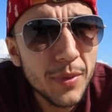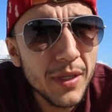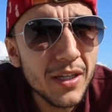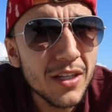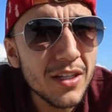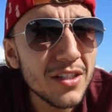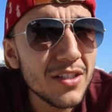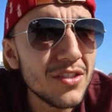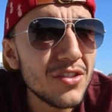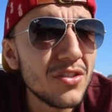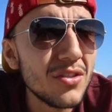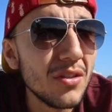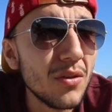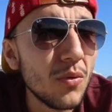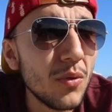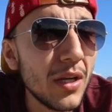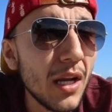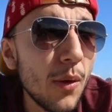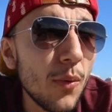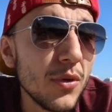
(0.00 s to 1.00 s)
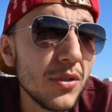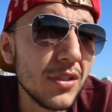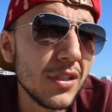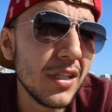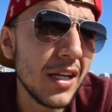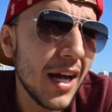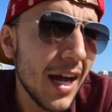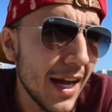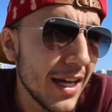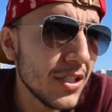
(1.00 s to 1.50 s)
because when I was
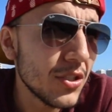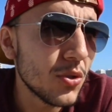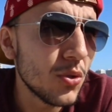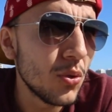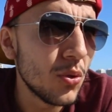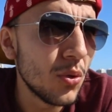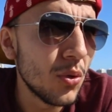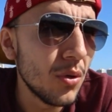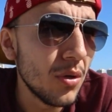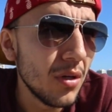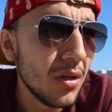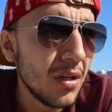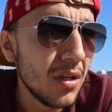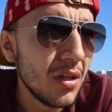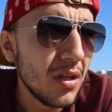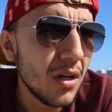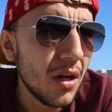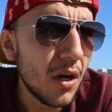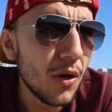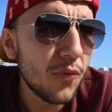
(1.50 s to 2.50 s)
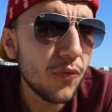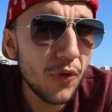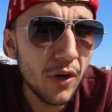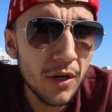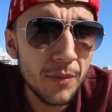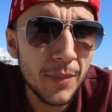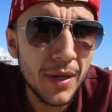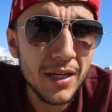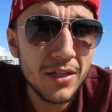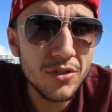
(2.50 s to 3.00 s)
in high school, a friend
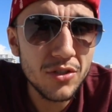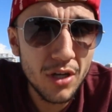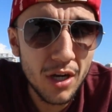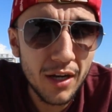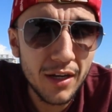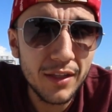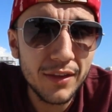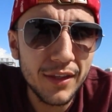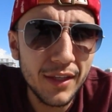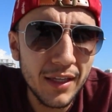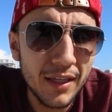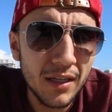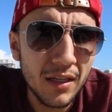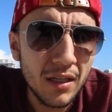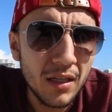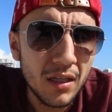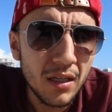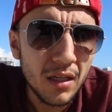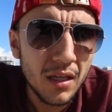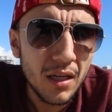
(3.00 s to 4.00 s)
of mine, Jonathan,